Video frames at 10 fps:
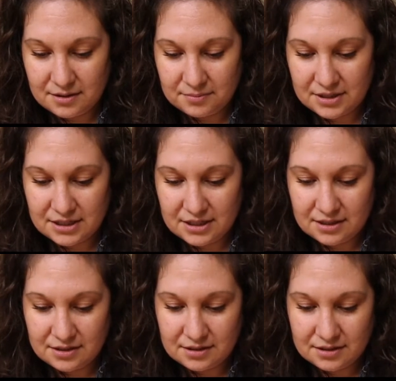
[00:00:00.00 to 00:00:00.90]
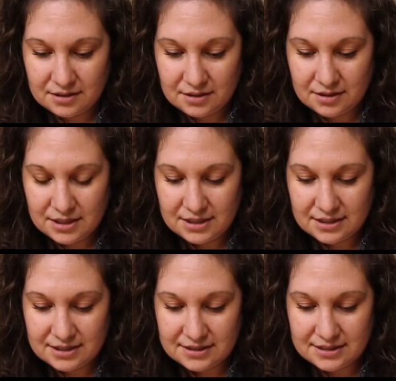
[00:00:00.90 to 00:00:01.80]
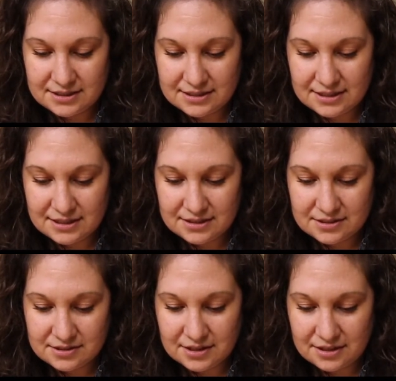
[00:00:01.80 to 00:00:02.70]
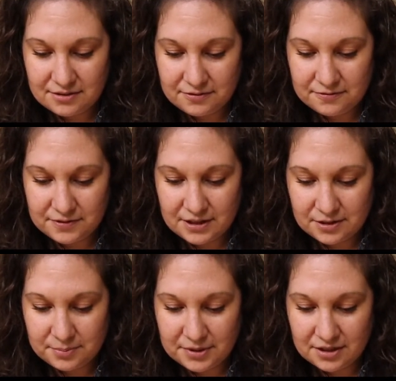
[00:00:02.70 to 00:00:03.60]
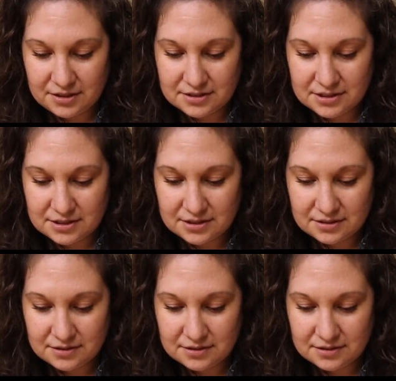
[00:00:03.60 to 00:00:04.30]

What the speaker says: I'm gonna get these in so they don't fall apart.